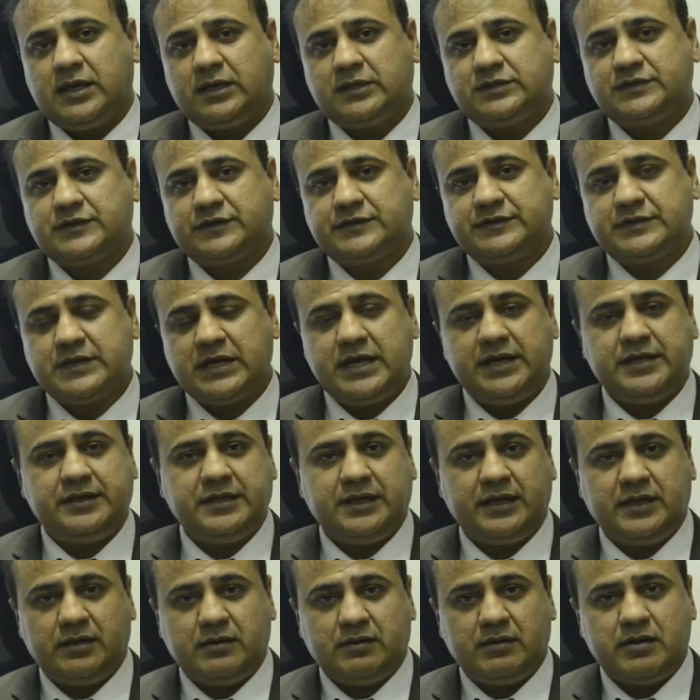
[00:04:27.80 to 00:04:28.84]

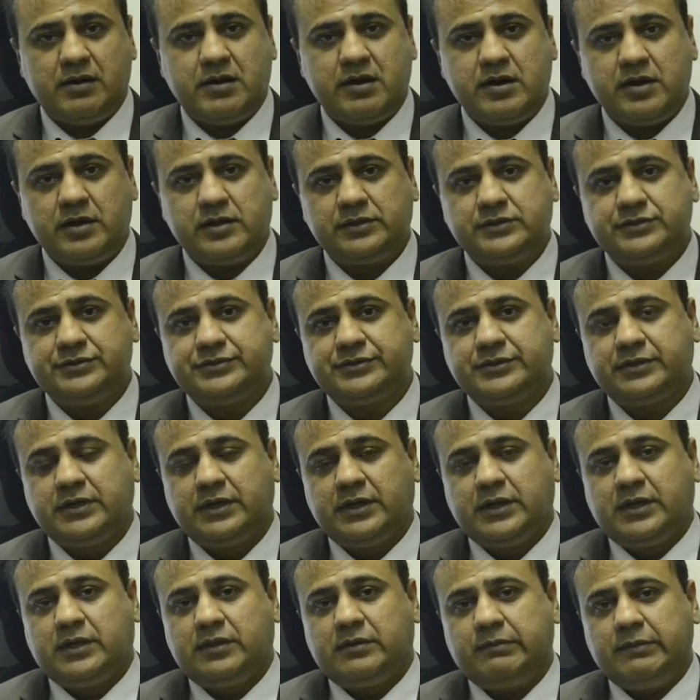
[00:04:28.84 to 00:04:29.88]
society in large,
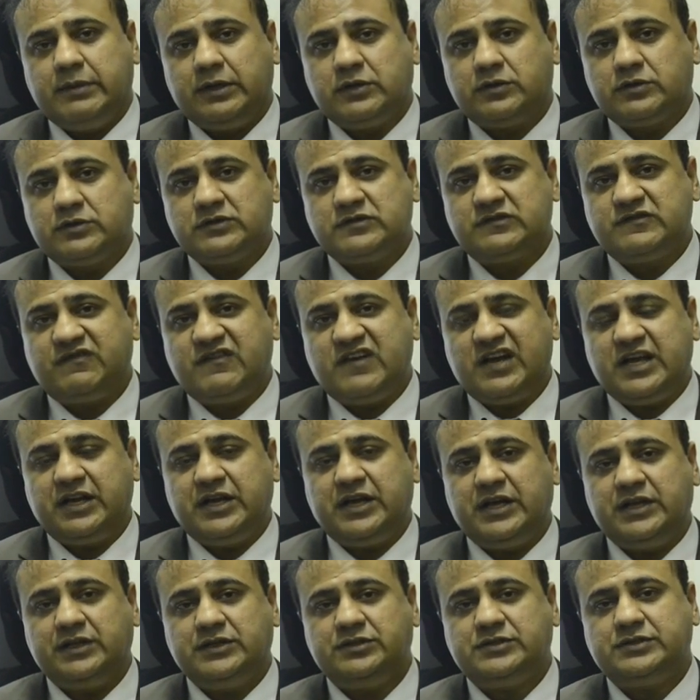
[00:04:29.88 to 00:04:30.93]
because
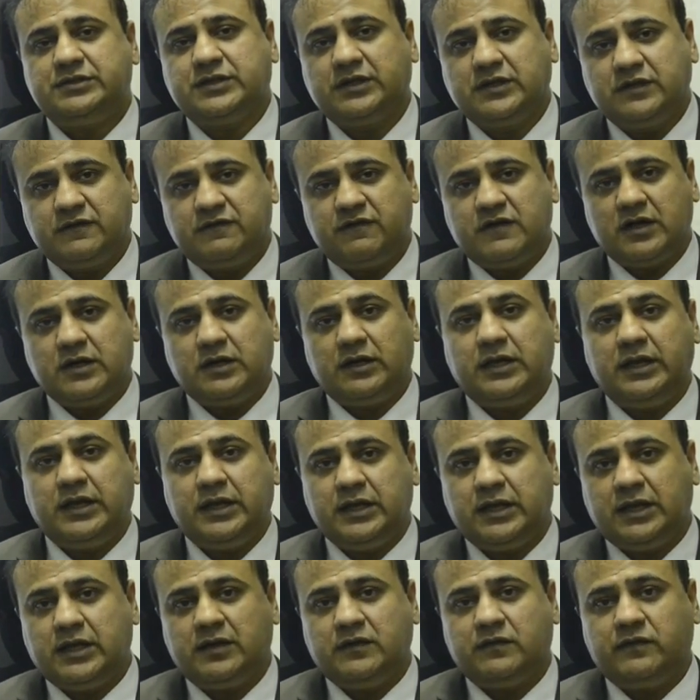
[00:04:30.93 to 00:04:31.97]
financial
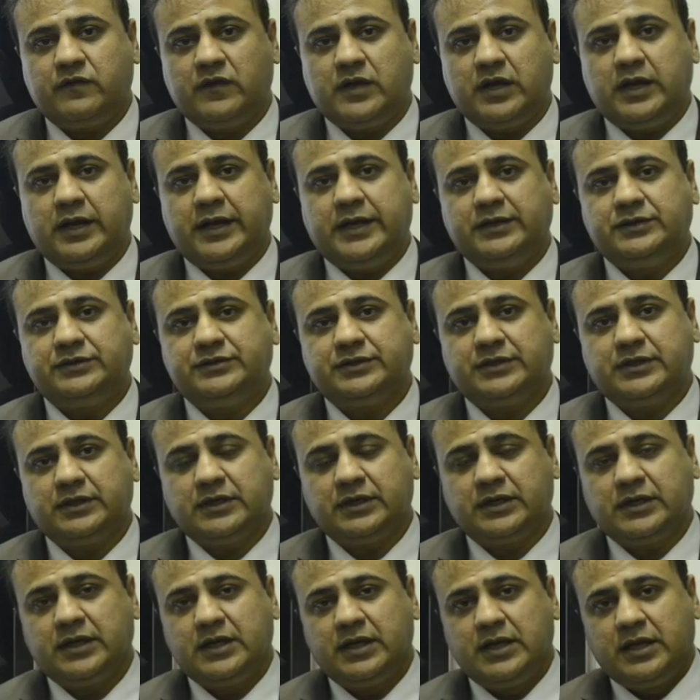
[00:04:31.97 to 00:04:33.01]
funding and
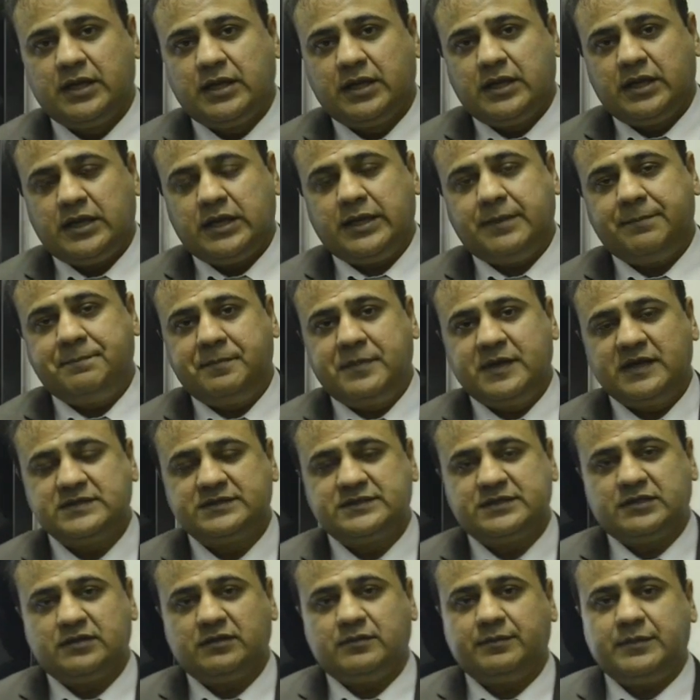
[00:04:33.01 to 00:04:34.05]
financial
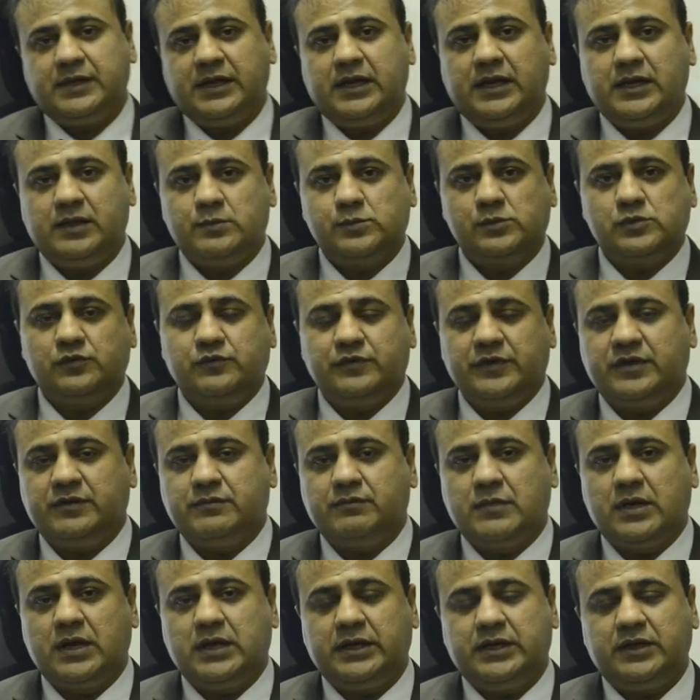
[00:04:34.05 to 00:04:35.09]
embezzlement,
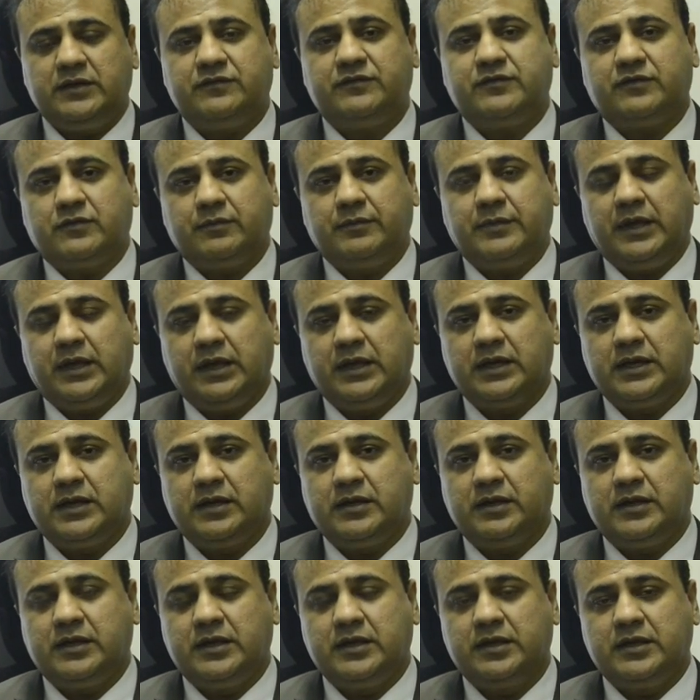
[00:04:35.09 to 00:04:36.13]
moving money from here
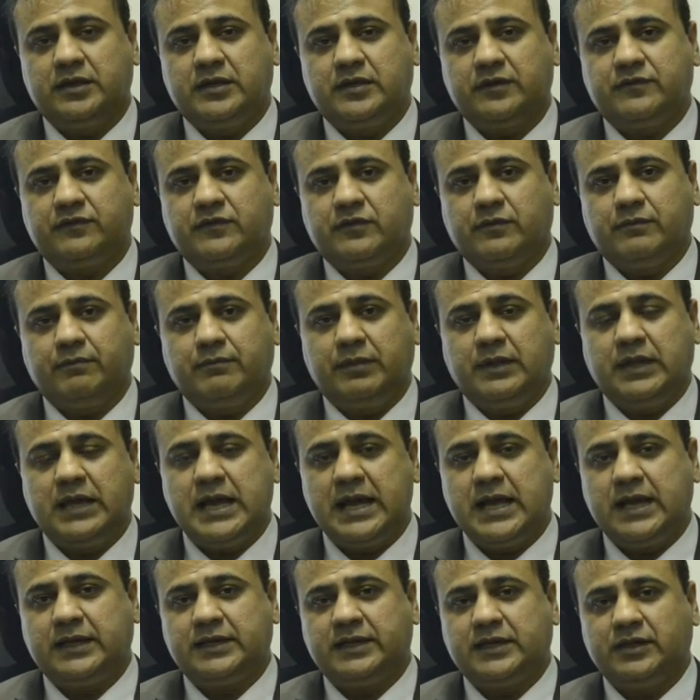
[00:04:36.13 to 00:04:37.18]
and there, from
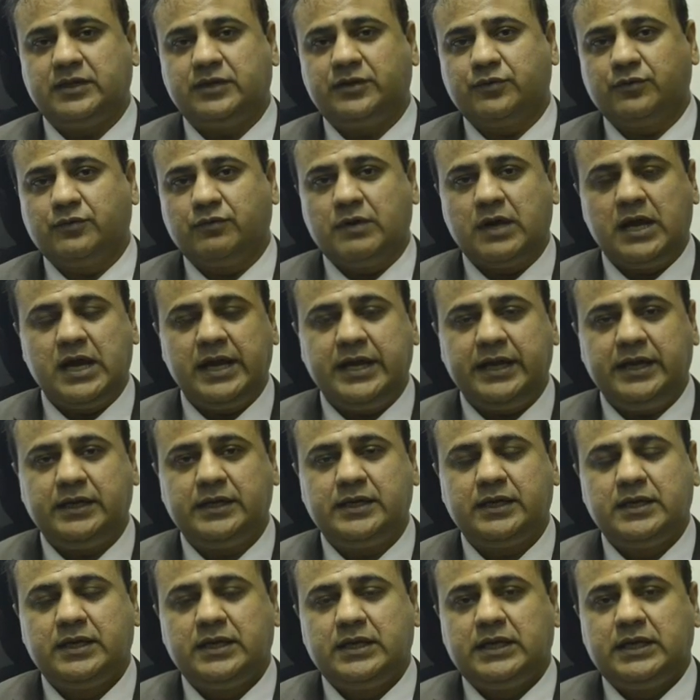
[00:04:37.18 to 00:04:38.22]
black into white,
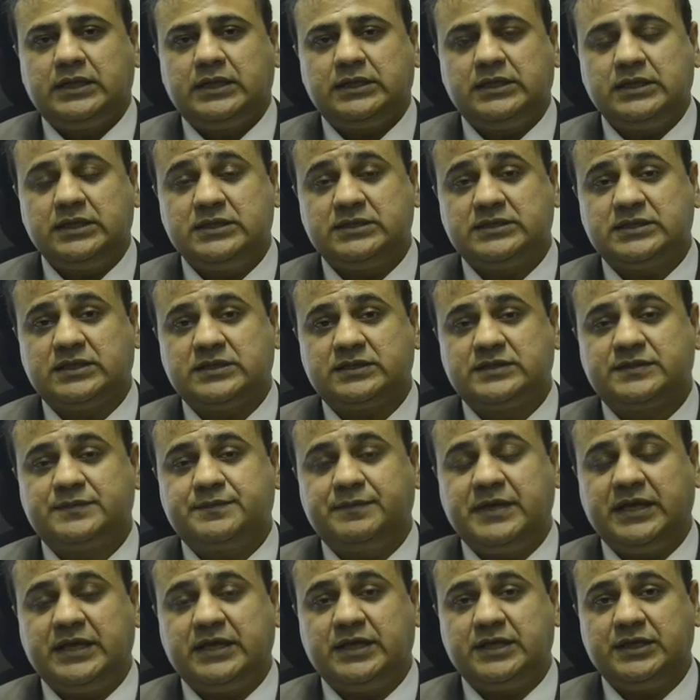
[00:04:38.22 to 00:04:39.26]
these are
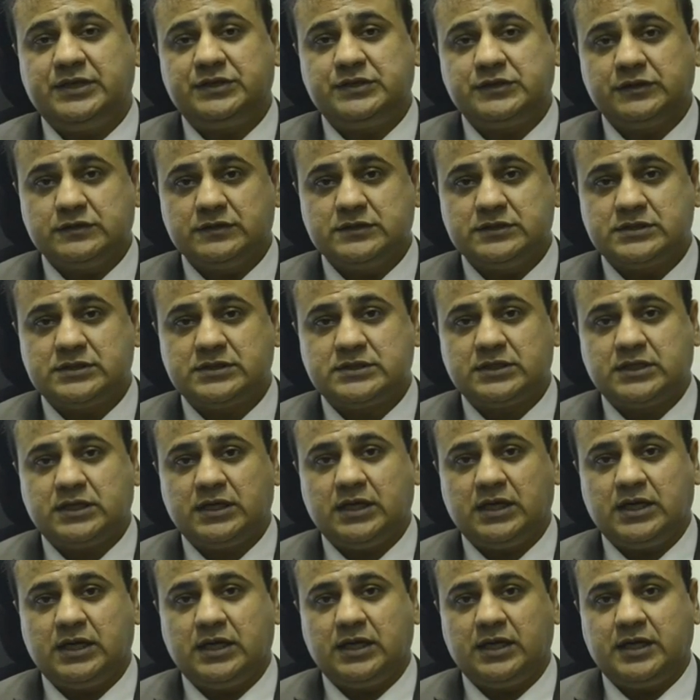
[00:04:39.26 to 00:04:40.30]
big issues
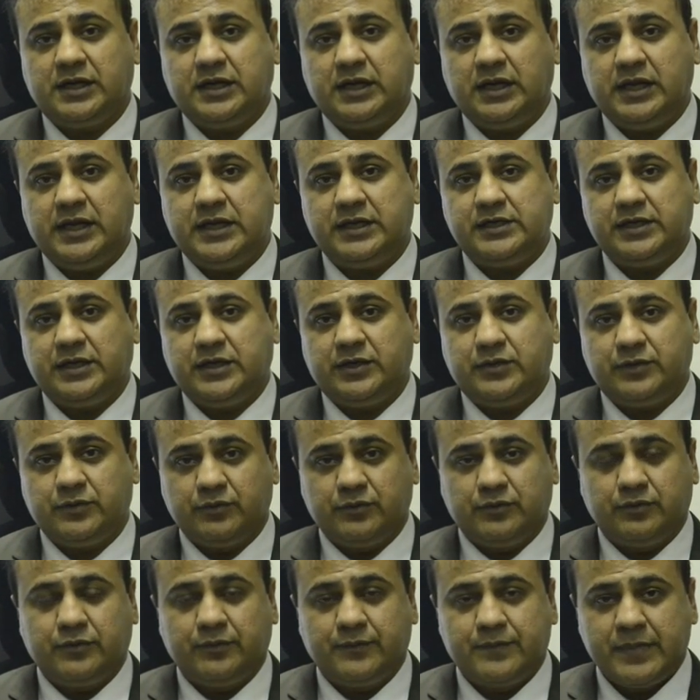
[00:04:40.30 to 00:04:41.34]
related
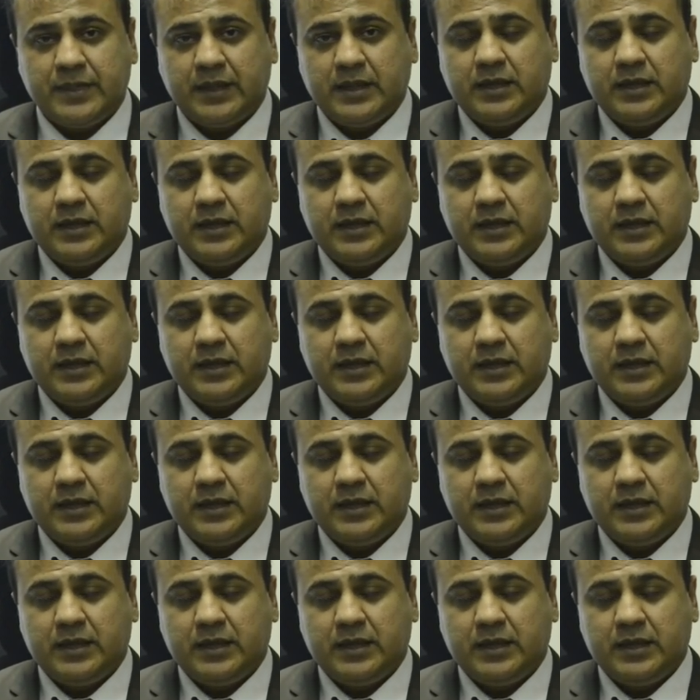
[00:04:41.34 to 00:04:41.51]
to.